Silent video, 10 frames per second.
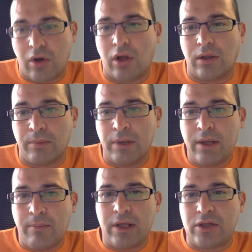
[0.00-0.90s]
column,
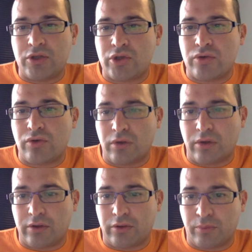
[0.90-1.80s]
making
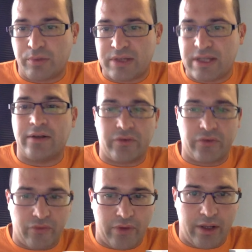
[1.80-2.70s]
sure to
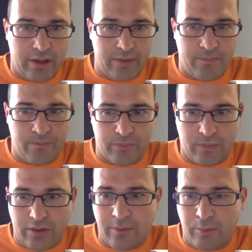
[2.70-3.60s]
present
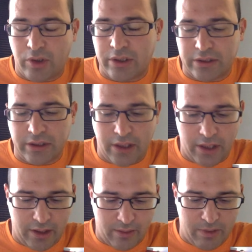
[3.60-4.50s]
the product
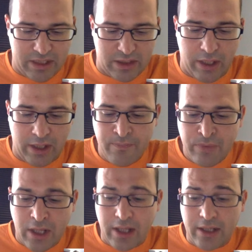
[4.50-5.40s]
in the best way.
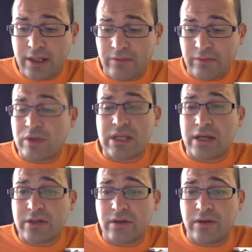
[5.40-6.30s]
And it was
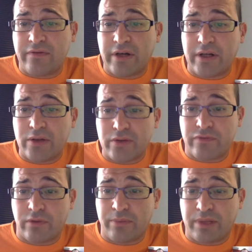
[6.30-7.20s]
actually very
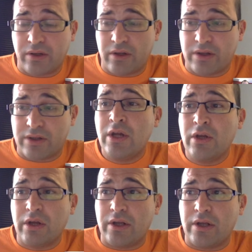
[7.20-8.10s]
useful, because
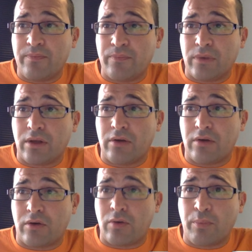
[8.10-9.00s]

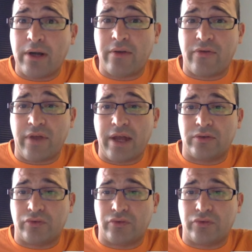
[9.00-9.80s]
comparing that to